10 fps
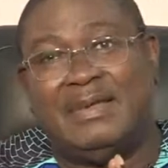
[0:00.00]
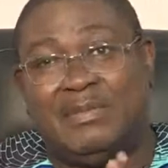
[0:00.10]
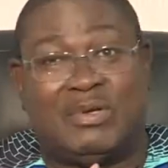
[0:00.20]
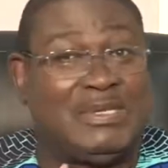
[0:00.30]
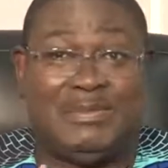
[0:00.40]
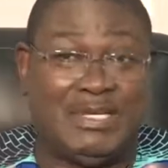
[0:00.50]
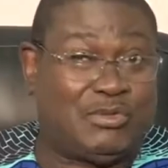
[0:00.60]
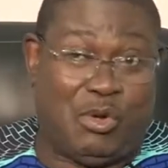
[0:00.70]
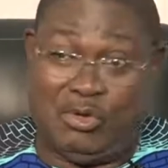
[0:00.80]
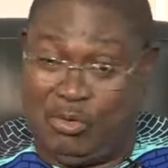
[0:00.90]
Because
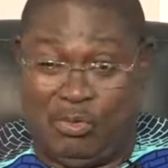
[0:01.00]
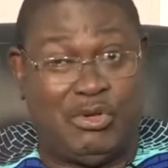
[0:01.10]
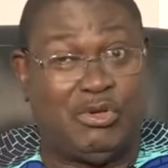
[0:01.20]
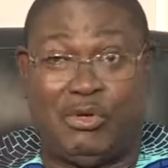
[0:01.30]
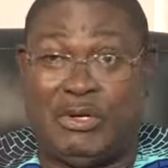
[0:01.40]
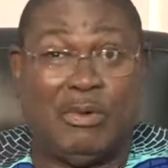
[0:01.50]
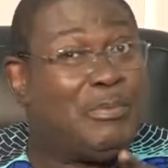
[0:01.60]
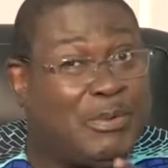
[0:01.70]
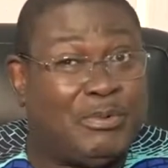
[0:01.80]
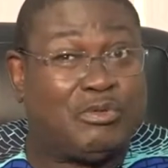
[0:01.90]
sometimes when you're doing it,
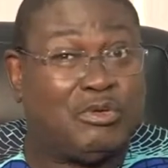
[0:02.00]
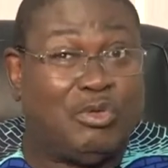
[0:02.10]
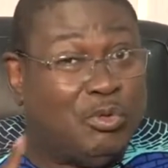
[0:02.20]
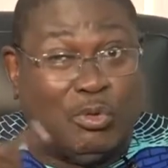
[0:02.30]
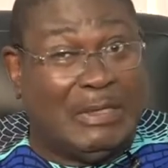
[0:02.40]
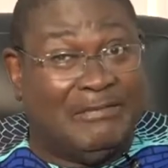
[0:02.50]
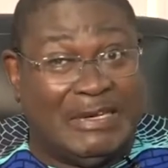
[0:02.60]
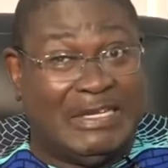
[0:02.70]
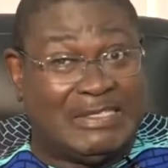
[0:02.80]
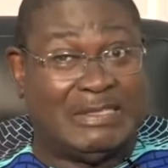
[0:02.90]
when people talk to you, you won't
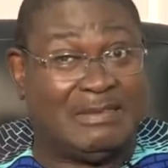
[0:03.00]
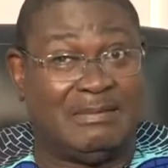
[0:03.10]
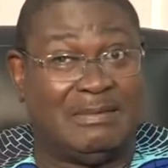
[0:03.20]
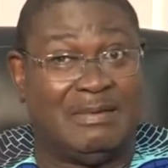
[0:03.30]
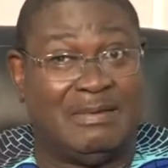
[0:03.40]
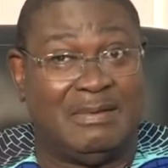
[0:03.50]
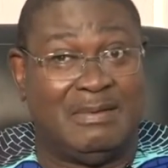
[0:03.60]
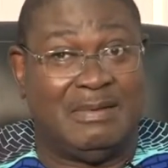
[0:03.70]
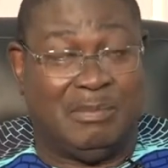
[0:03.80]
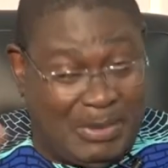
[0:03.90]
even listen.
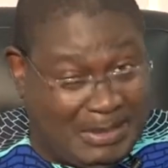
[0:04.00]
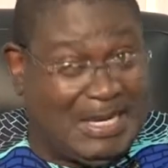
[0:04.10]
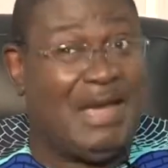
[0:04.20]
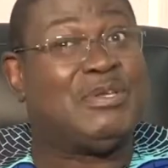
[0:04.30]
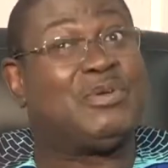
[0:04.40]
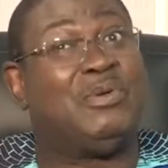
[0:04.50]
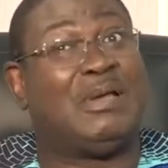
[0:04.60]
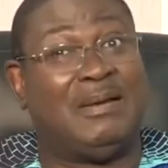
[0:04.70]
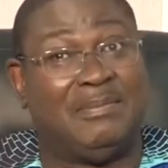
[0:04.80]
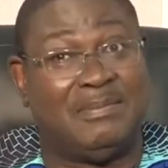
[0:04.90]
But a time is going
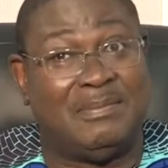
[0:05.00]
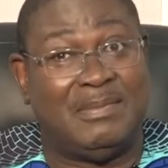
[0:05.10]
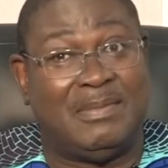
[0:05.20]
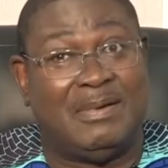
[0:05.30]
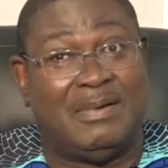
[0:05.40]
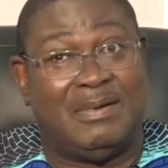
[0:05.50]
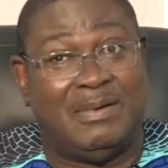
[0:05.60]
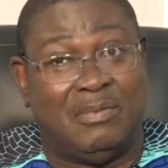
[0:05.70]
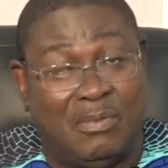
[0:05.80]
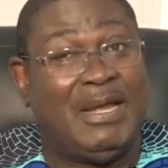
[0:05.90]
to come
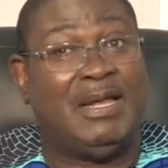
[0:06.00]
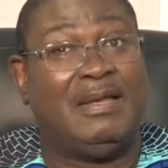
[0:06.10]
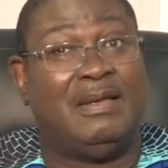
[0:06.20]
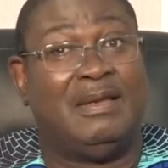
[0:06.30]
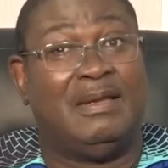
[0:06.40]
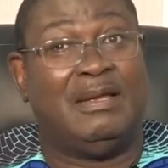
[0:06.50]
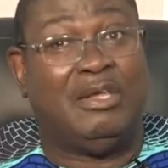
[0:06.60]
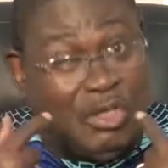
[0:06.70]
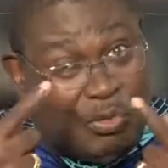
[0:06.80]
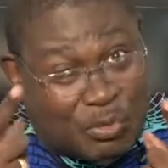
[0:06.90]
where
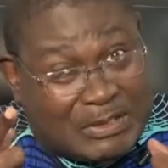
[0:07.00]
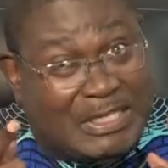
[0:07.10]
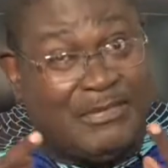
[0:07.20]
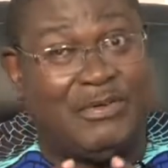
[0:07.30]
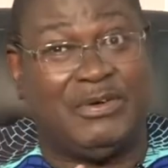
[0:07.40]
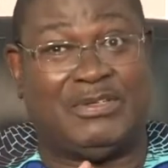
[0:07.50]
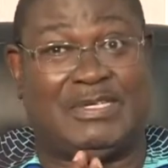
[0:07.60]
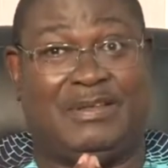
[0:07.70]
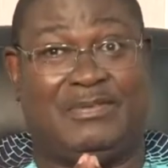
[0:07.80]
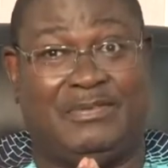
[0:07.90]
you would see for
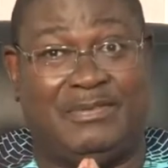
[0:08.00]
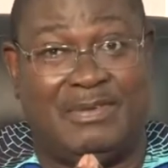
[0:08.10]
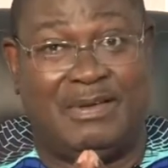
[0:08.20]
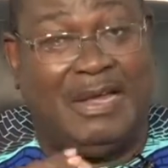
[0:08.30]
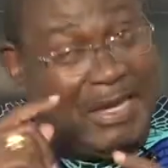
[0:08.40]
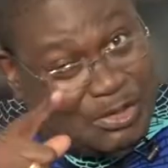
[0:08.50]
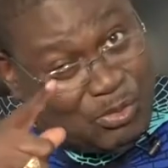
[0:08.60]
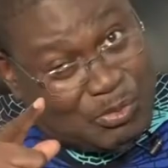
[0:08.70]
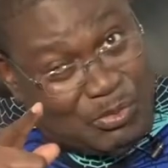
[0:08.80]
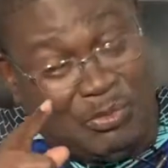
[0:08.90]
yourself and
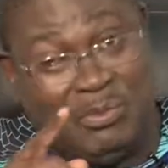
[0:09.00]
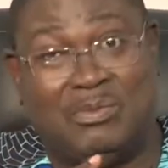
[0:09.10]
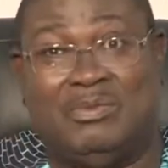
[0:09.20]
you would know